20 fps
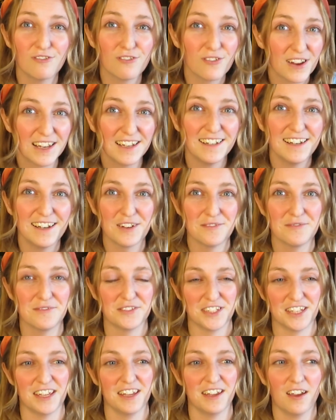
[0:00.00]
really
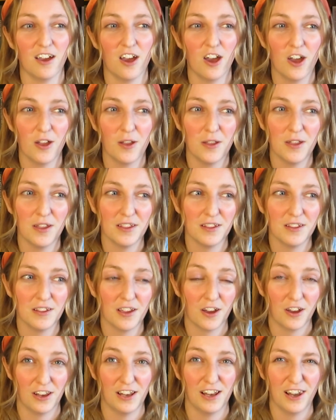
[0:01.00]
loved it. I
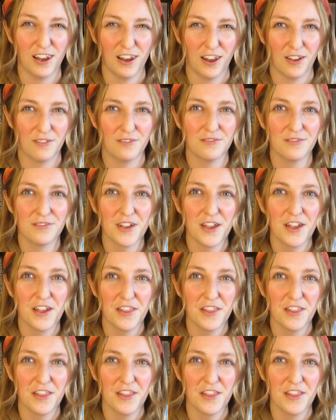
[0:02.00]
love